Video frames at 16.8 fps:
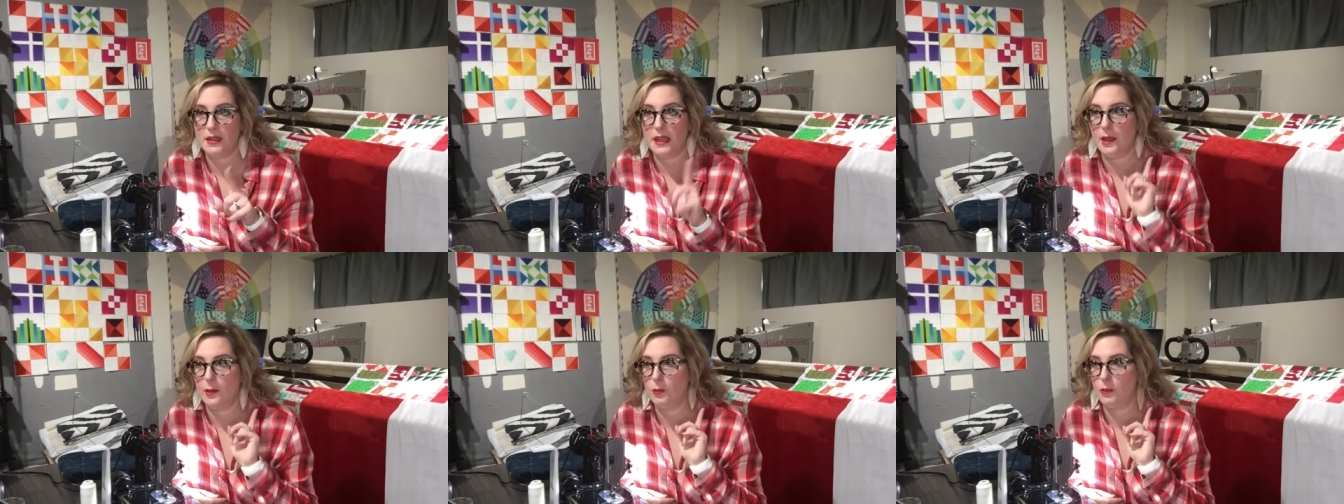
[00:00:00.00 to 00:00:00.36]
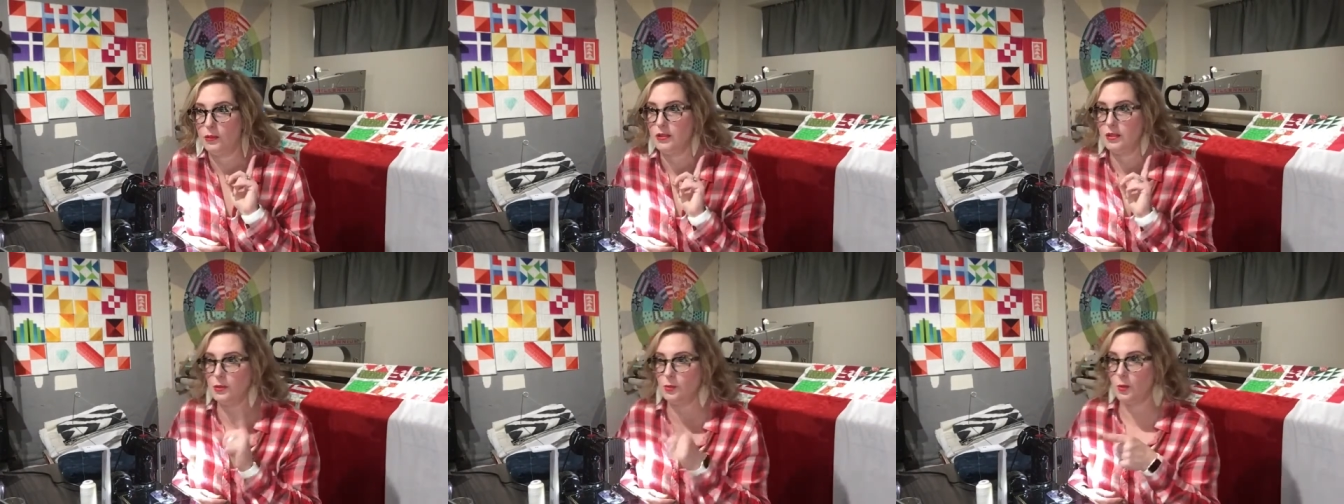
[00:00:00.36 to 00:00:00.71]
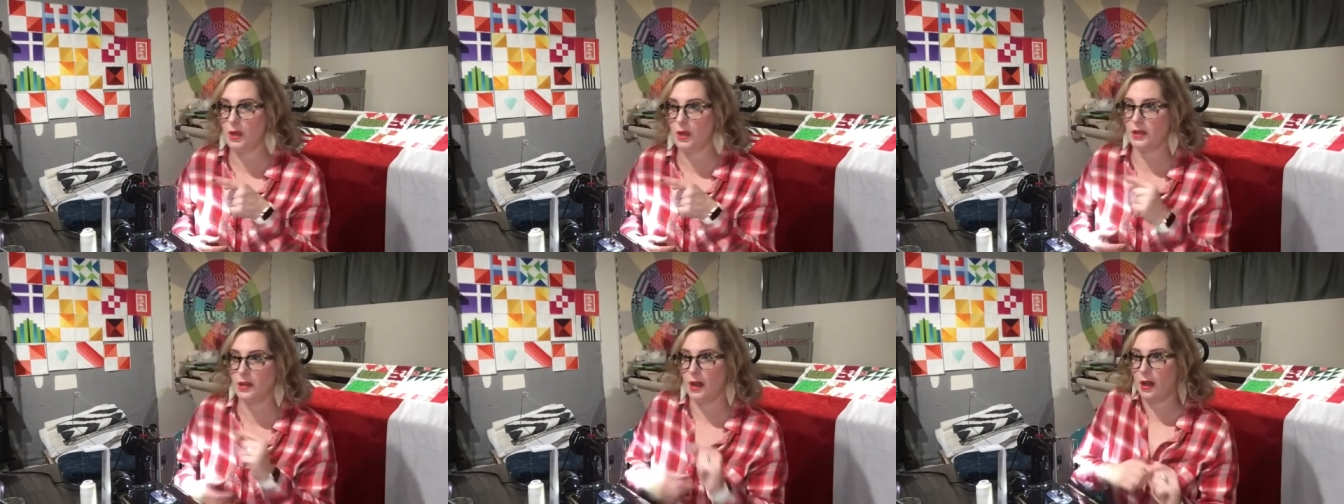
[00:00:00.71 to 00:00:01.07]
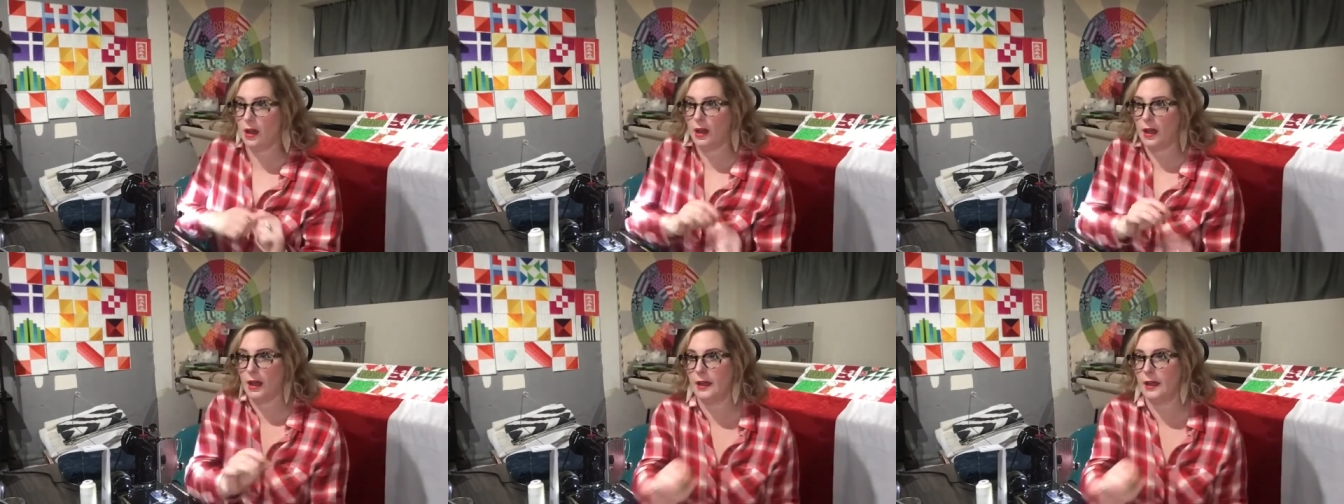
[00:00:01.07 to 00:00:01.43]
and we'll do 1
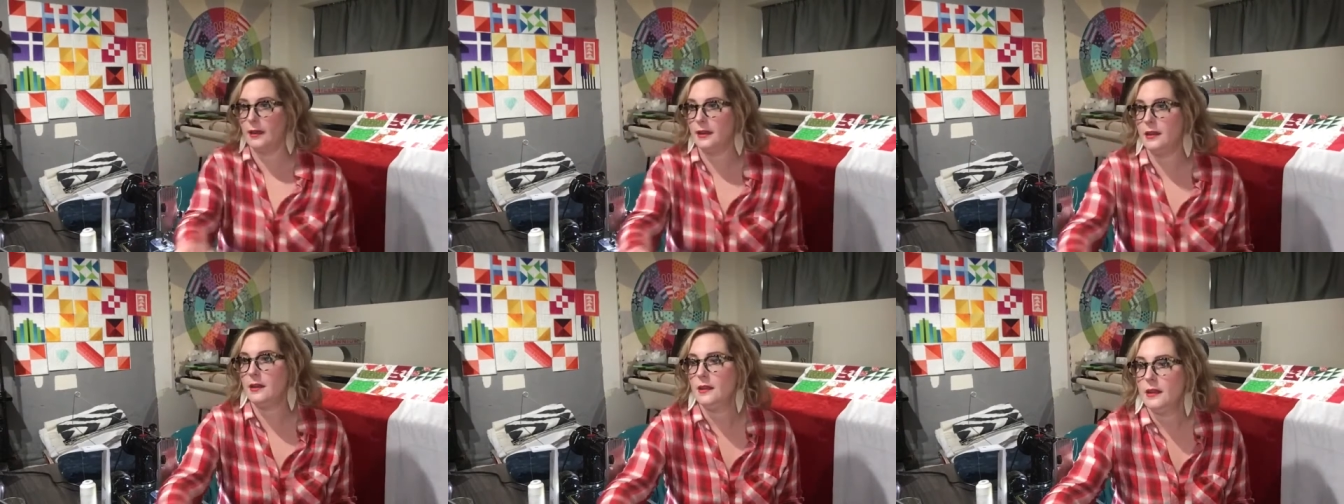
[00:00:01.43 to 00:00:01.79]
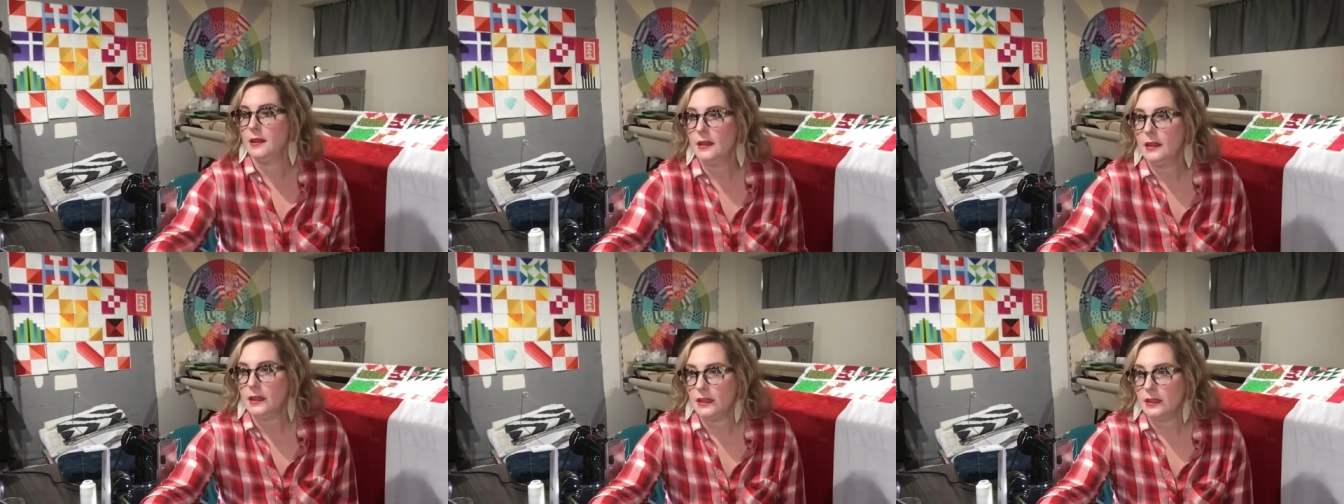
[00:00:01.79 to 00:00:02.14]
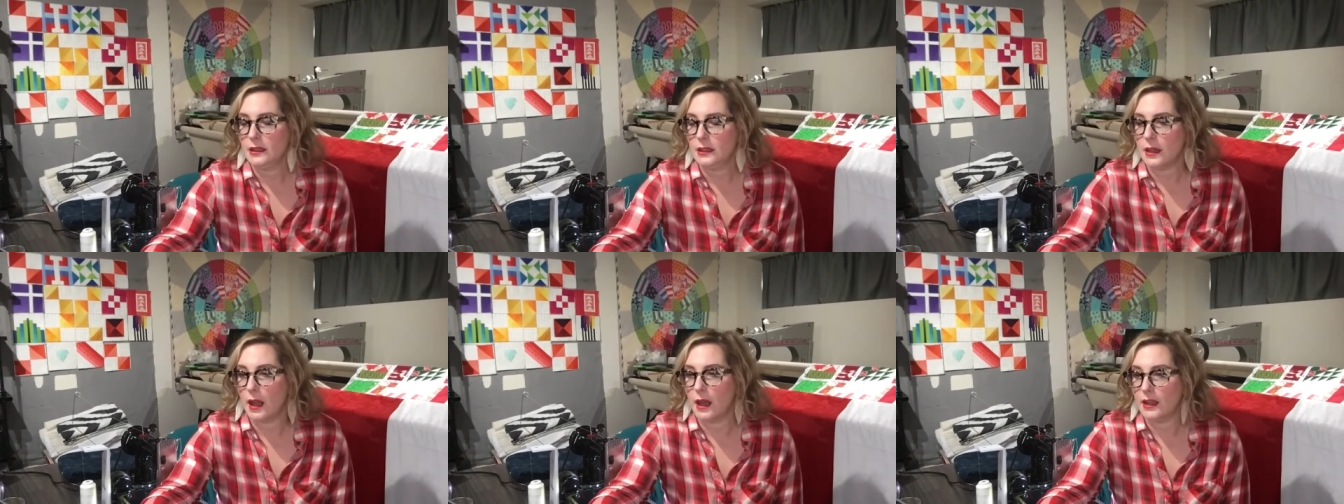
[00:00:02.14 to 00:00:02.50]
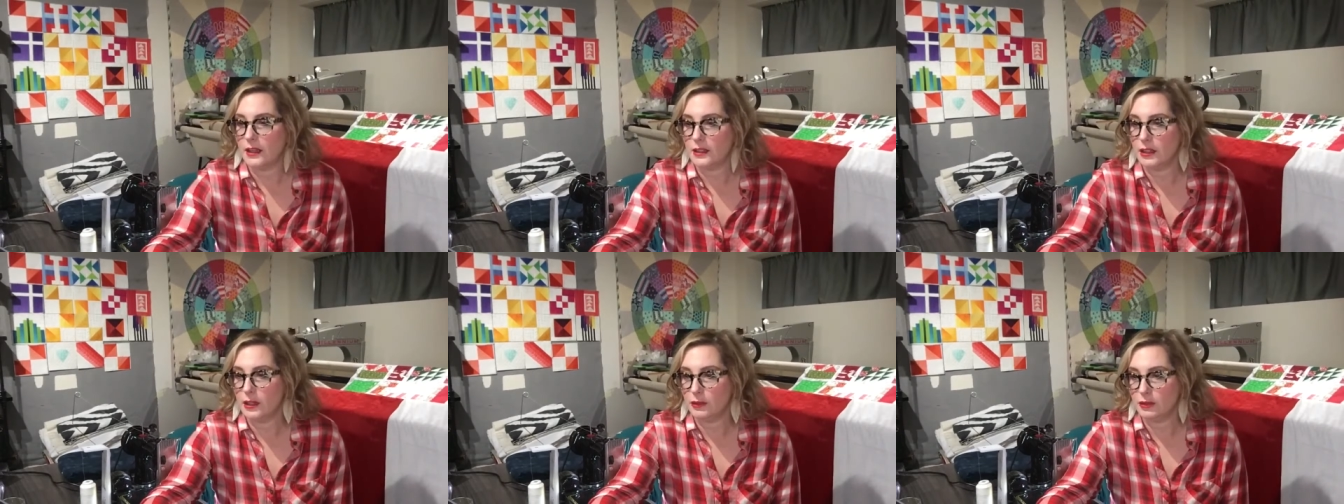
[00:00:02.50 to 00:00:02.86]
on
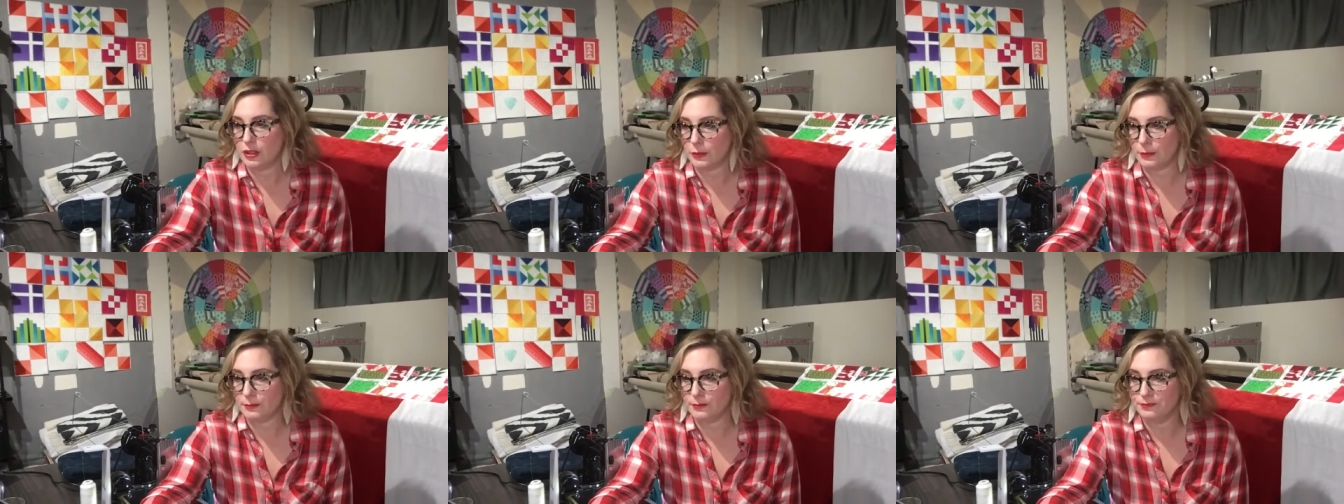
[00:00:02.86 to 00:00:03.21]
YouTube.